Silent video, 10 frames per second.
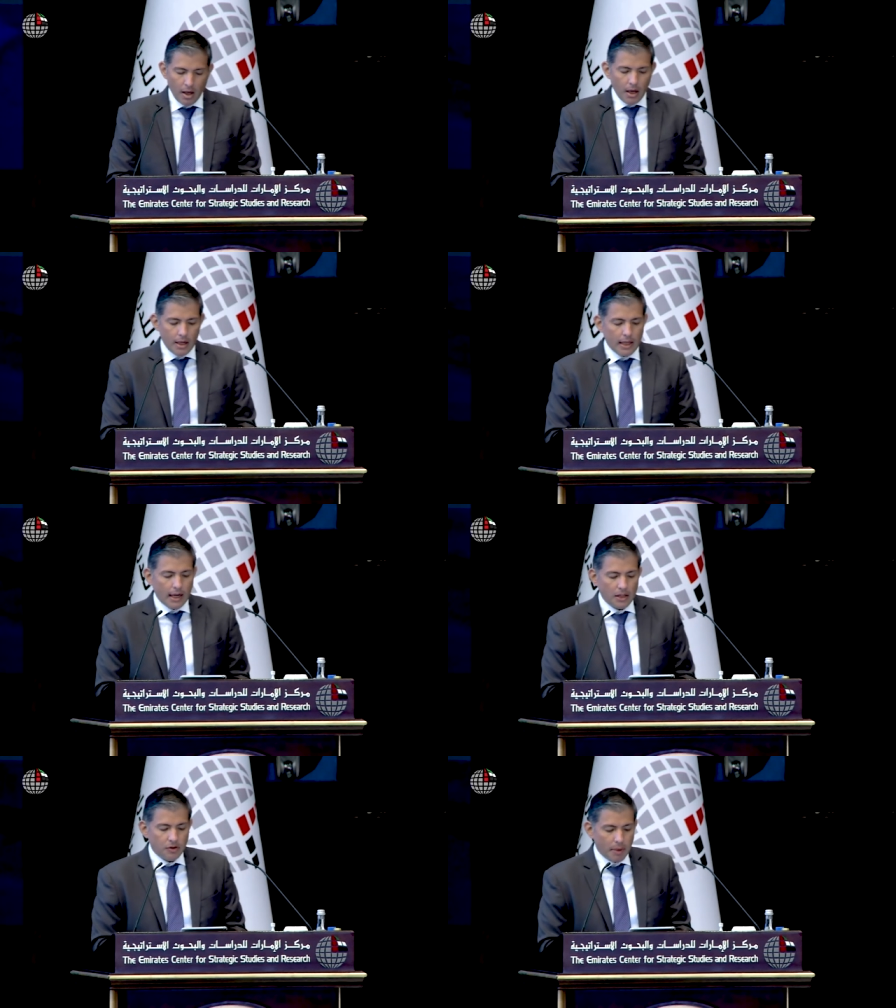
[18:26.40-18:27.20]
In the
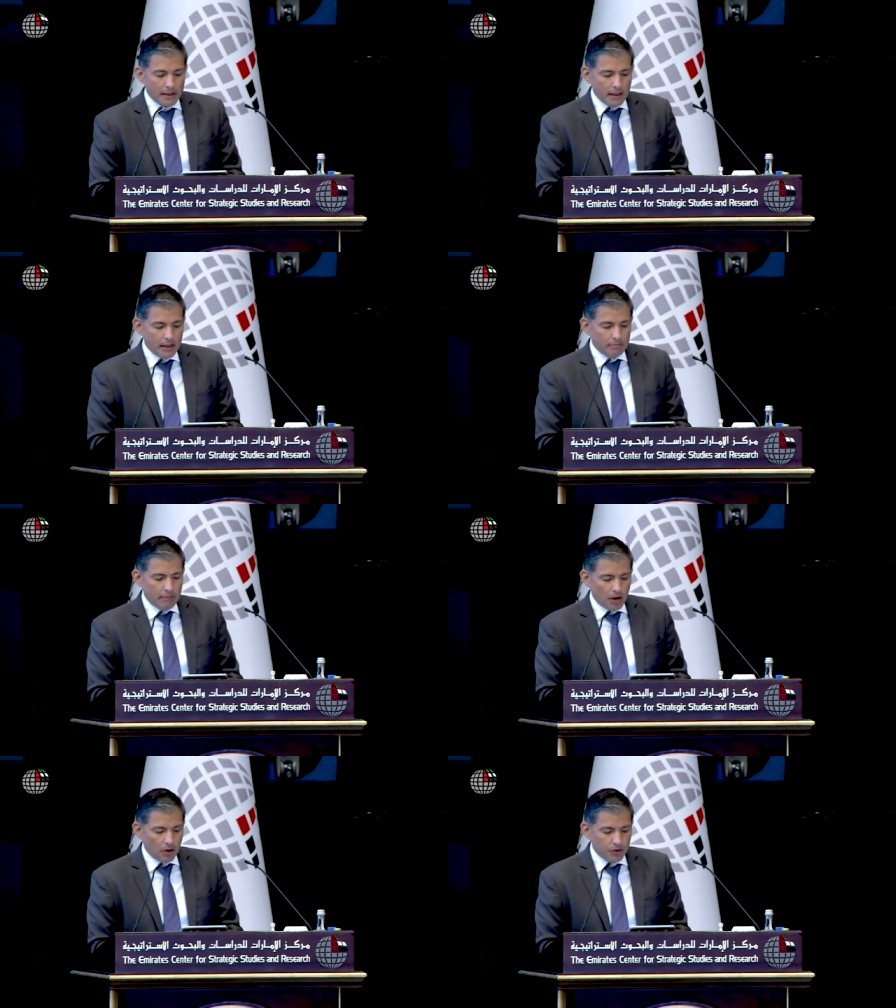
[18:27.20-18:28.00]
case of Brazil, the
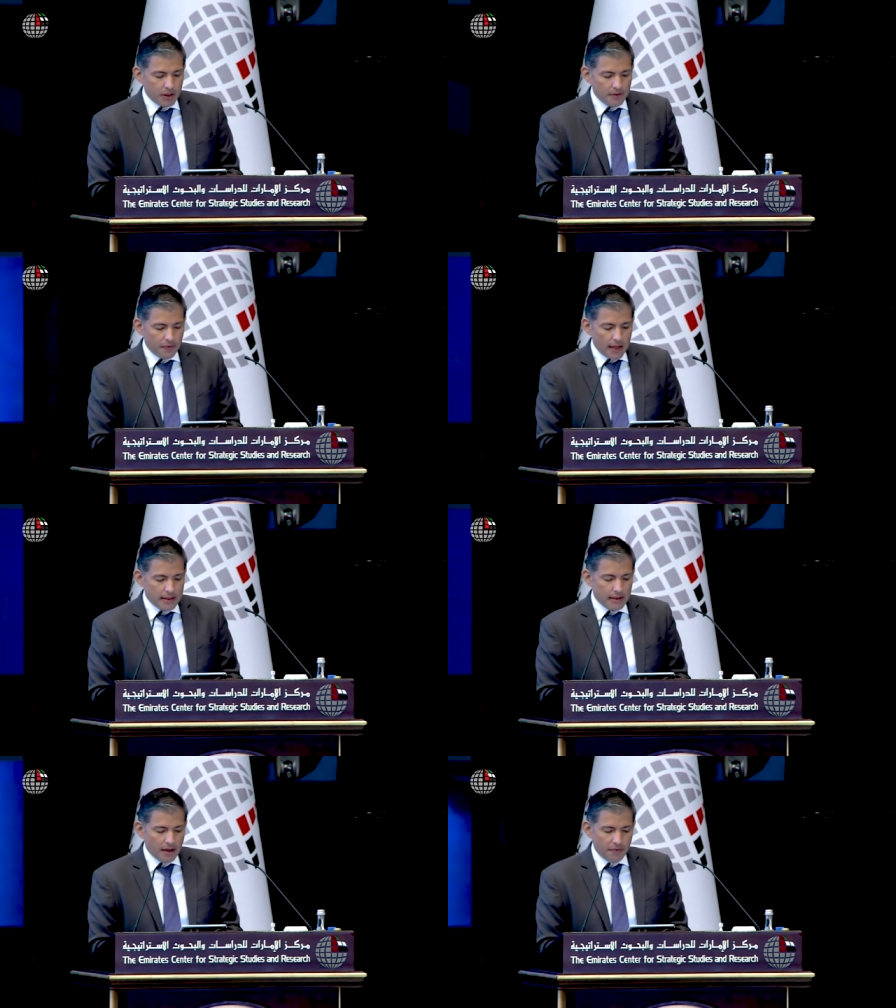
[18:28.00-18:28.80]
country is
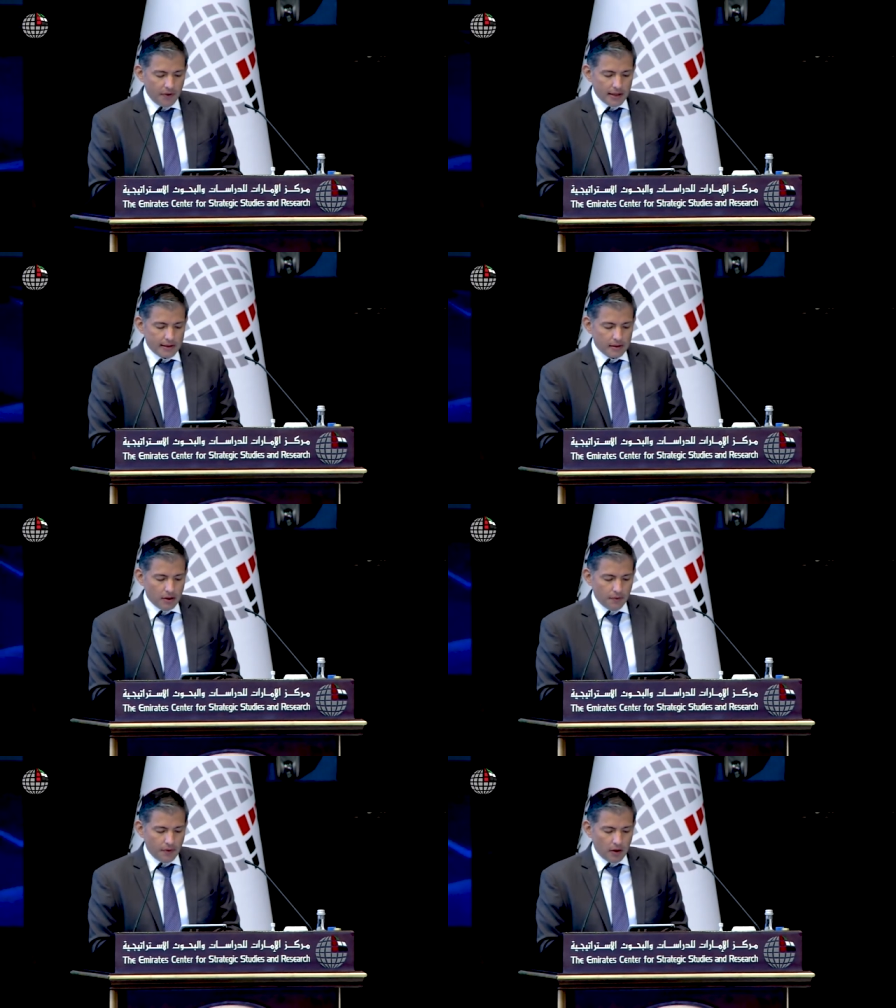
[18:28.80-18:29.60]
facing the effects
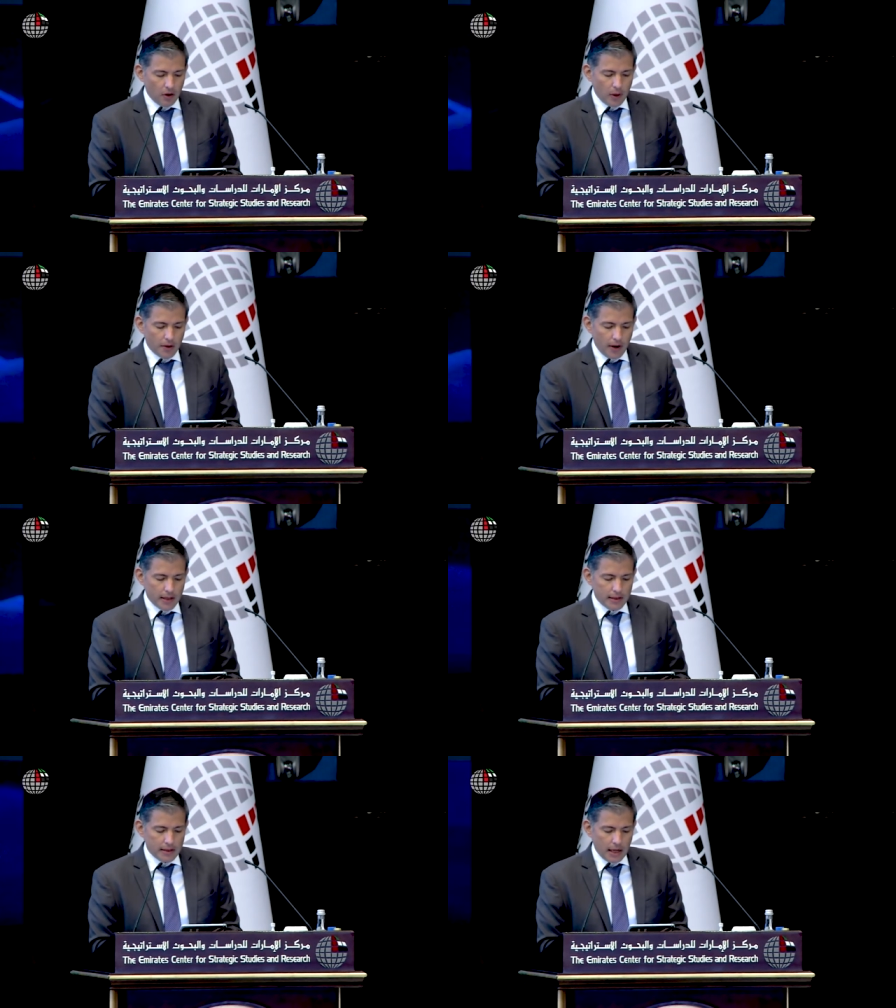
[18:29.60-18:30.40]
of the global
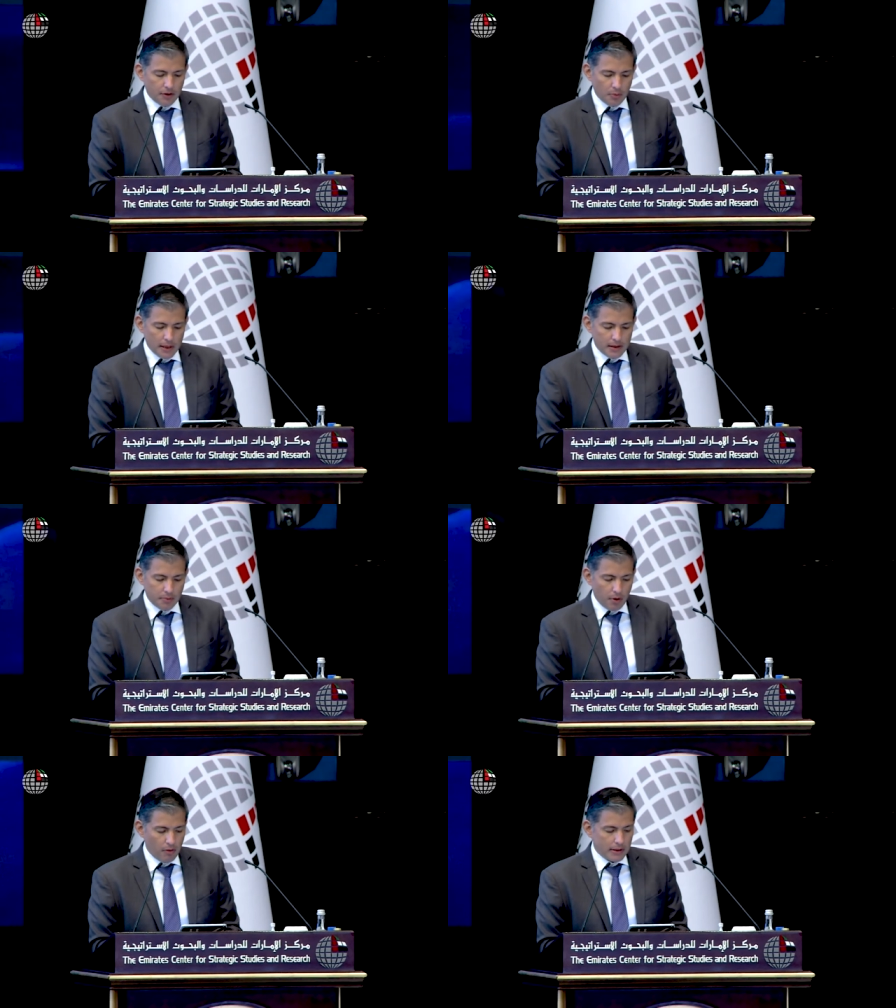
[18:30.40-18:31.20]
crisis and domestic
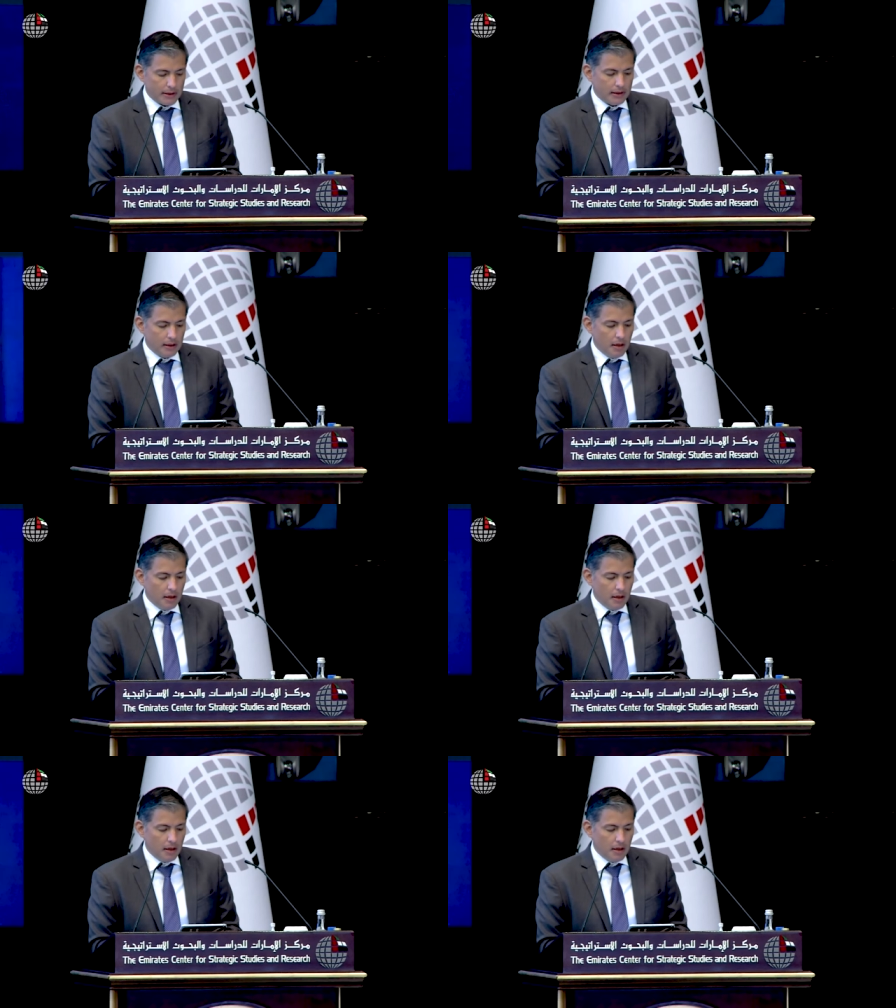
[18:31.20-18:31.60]
problems.